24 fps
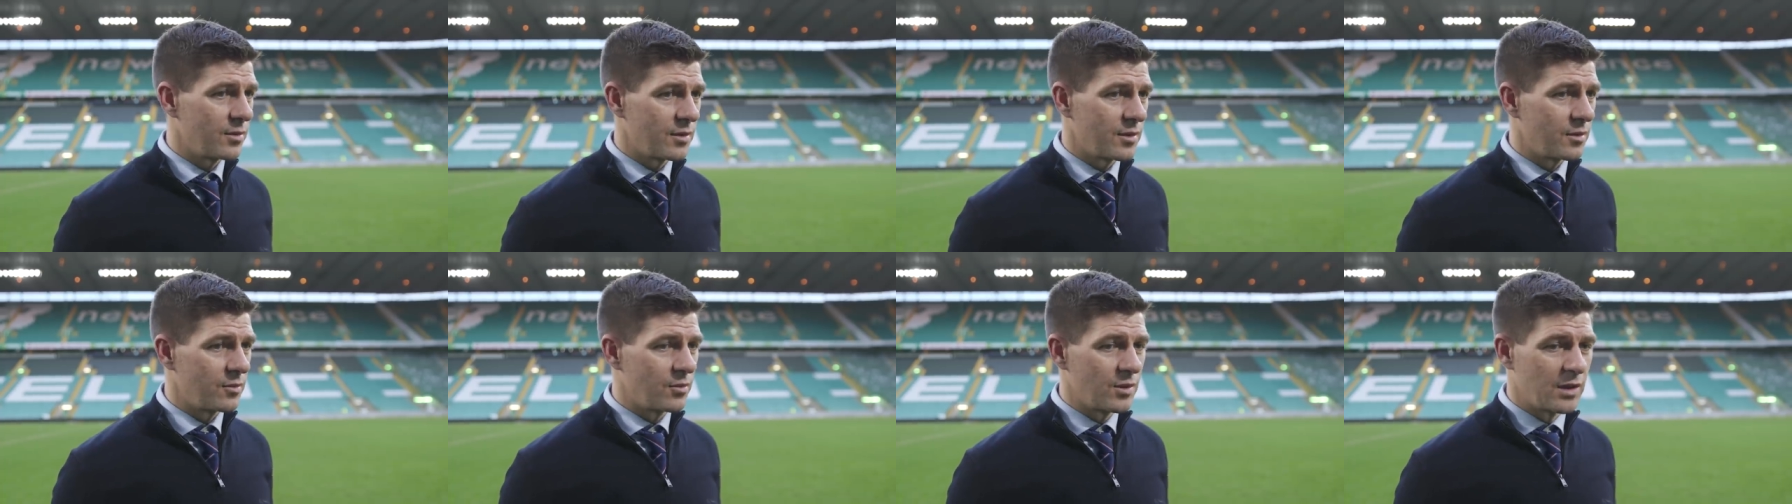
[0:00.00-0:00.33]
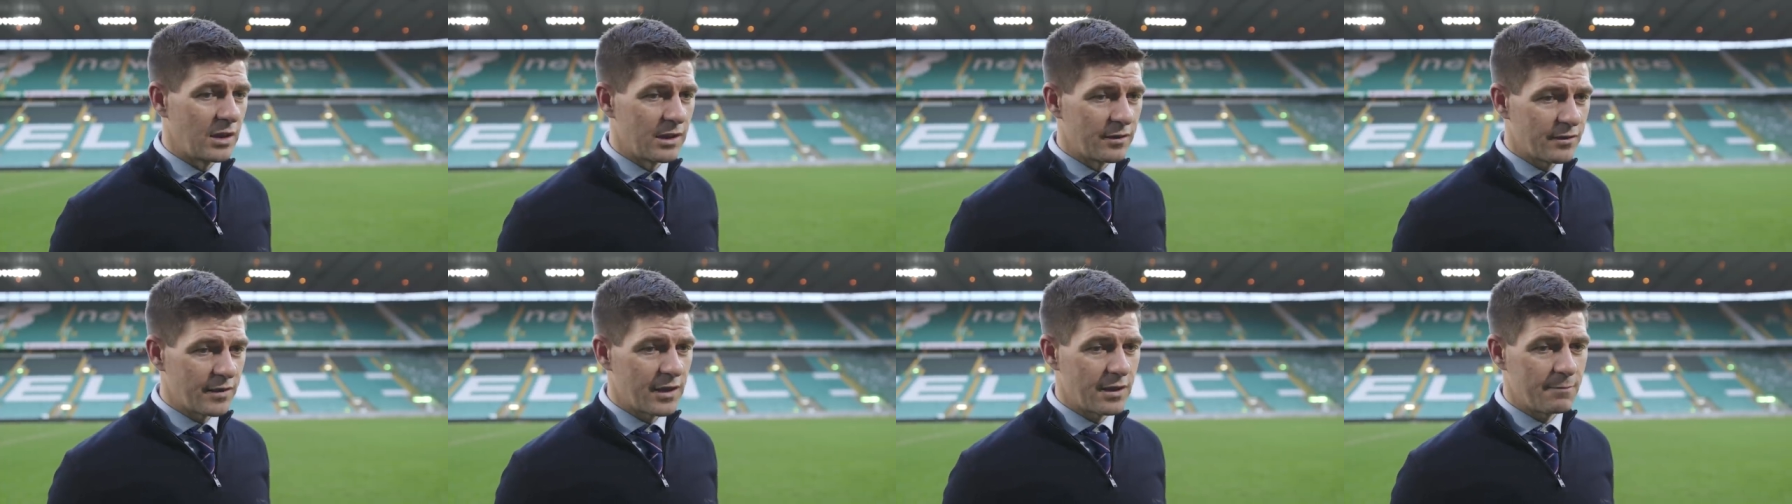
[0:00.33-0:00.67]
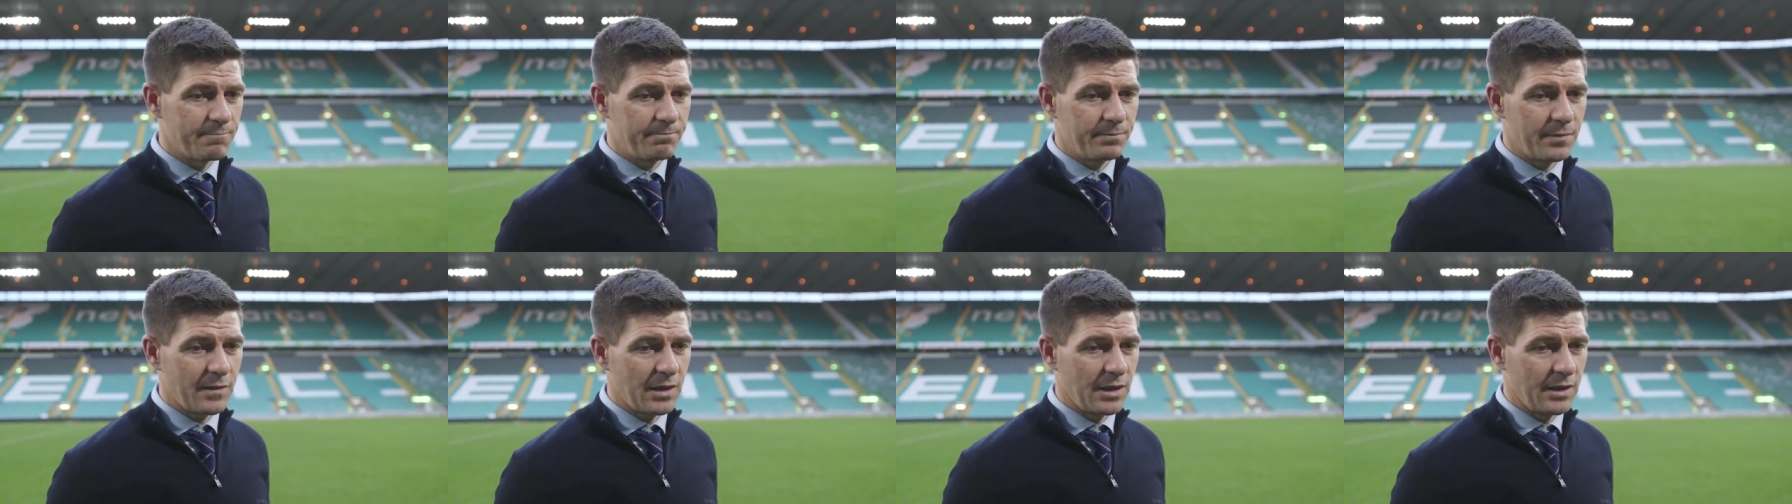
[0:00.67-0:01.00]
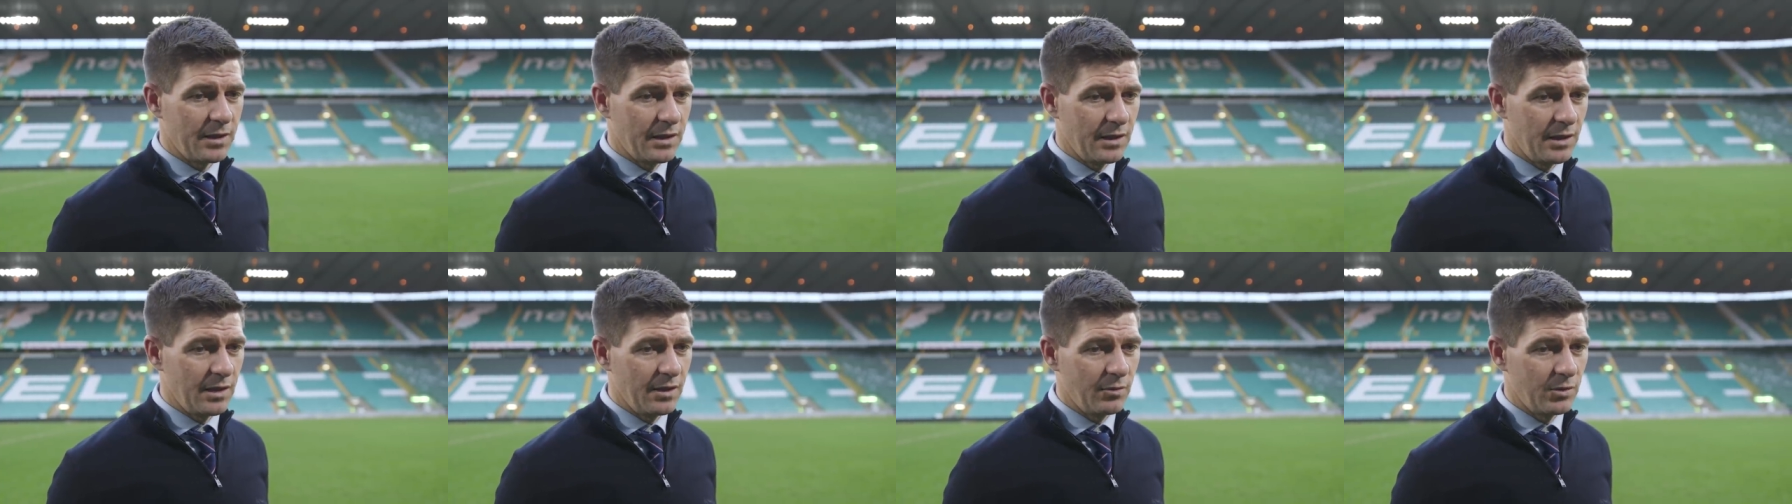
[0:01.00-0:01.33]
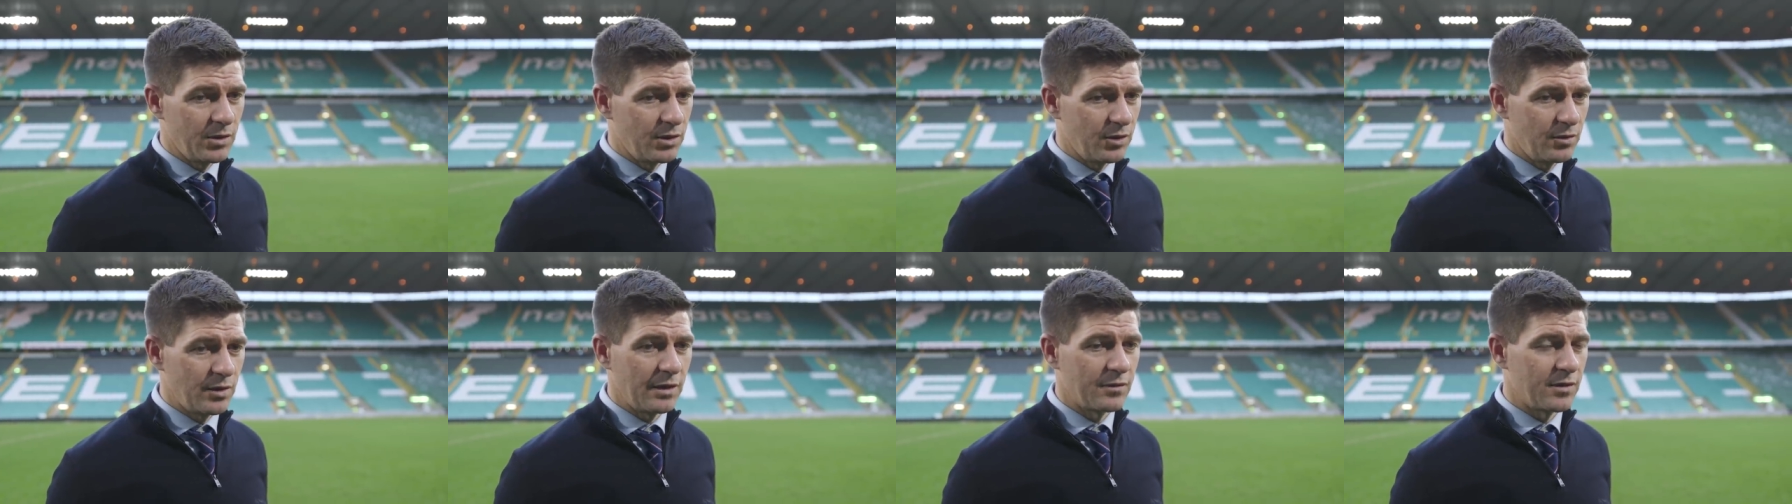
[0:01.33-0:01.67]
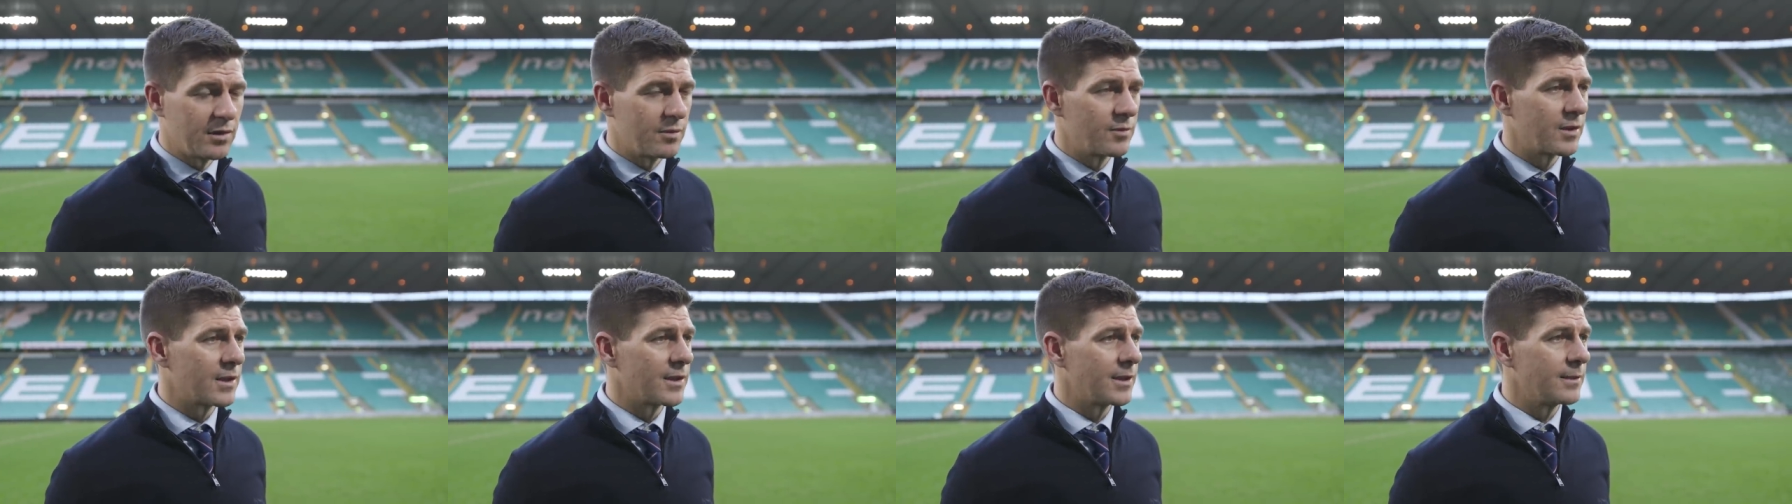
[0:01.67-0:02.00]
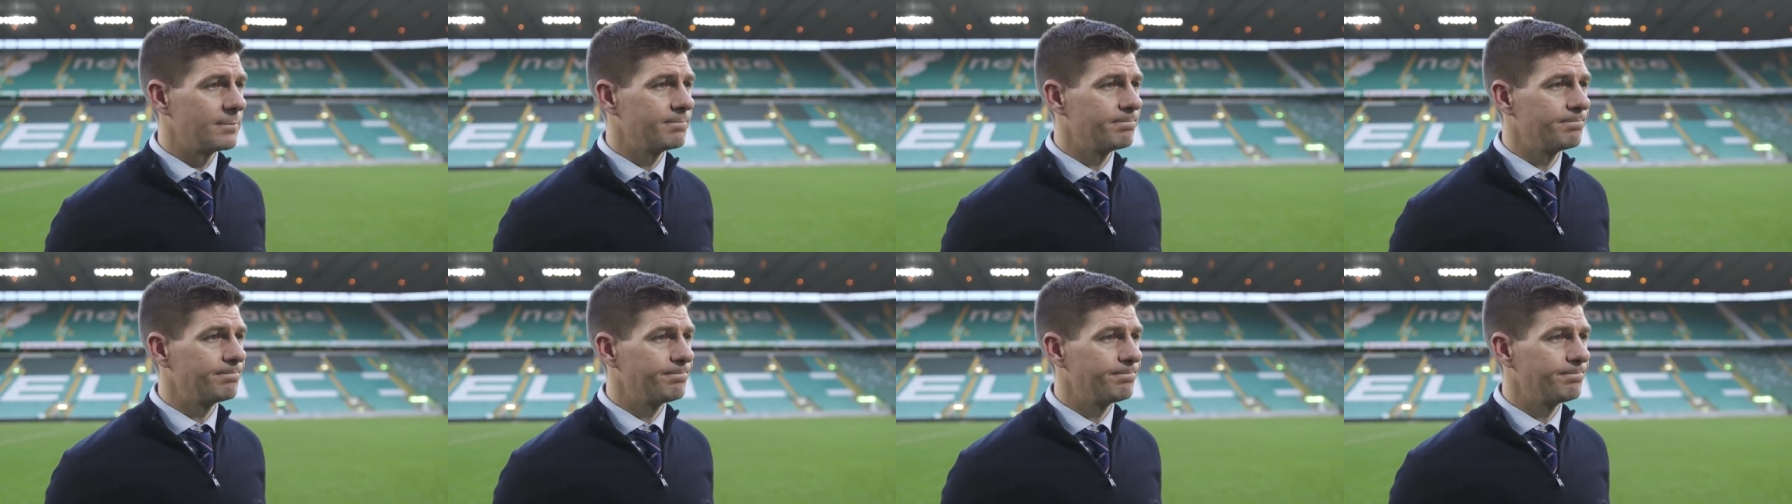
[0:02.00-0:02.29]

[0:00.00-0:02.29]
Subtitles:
We're living it, and we're doing everything we can.